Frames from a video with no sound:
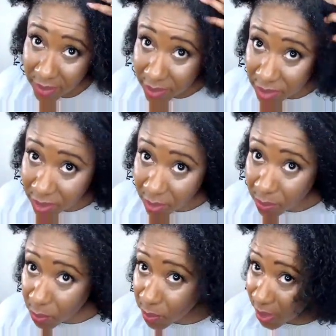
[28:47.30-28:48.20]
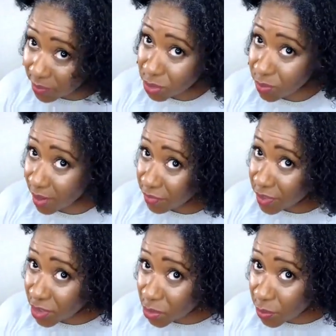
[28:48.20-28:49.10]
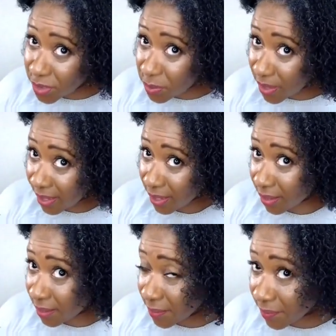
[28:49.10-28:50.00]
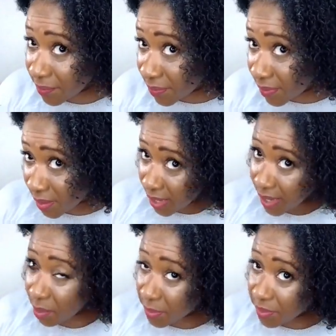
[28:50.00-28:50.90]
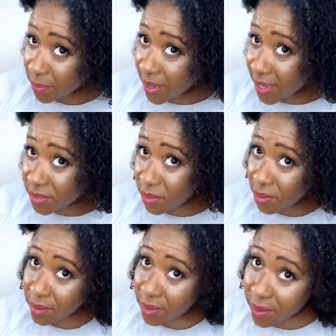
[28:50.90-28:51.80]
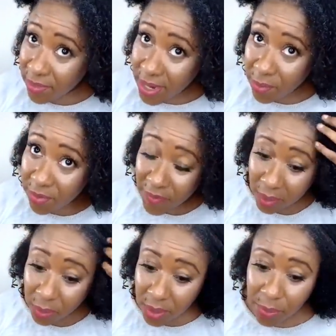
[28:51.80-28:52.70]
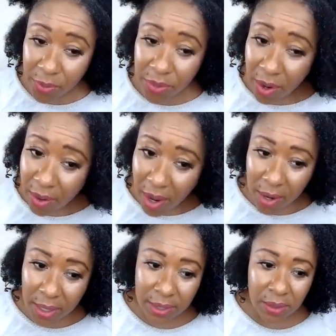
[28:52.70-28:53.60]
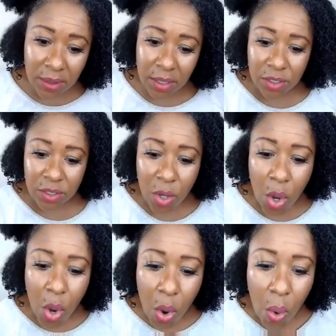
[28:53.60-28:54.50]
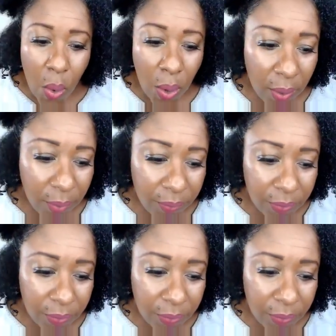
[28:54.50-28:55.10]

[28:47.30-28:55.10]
So what I would do after this is rinse my hair and I'll put the mask on. Then I would follow up with our Argon Deluxe oil.